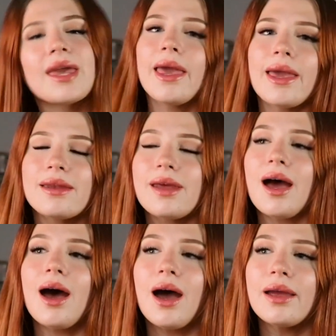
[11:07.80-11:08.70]
and
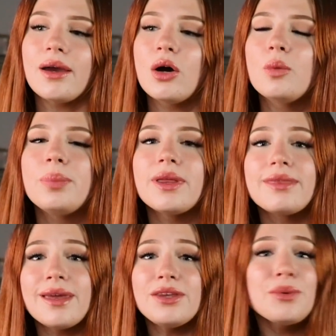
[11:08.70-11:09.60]
I hope
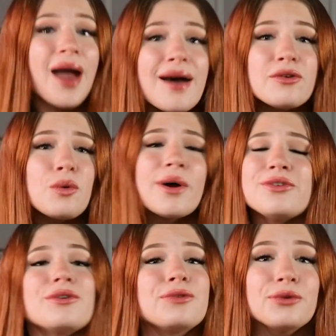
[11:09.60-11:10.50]
that you have a
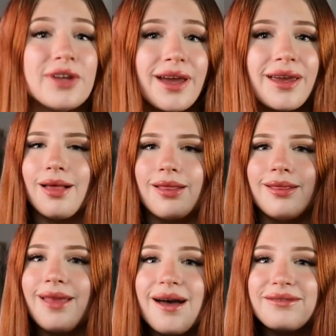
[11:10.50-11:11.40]
wonderful day.
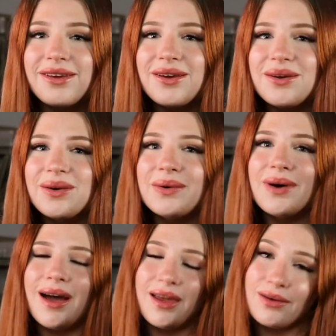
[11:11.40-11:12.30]
Love you.
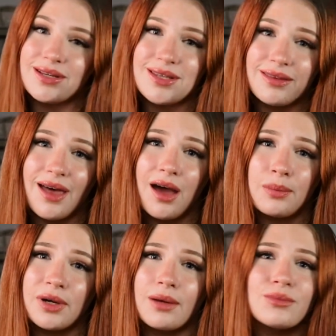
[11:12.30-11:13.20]
I already said that,
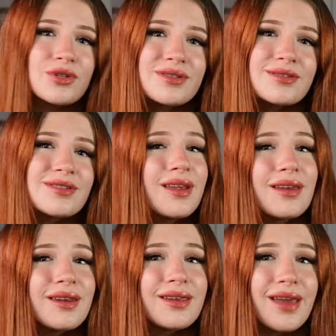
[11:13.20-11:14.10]
but I'm just saying
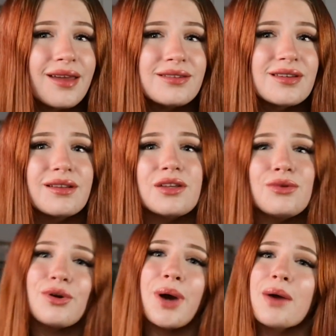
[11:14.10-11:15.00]
it again to let you
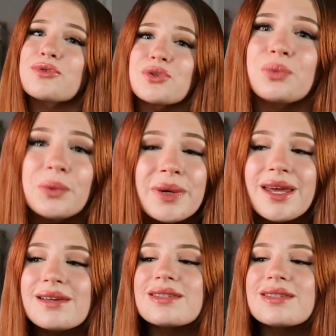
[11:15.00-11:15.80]
know how true it is.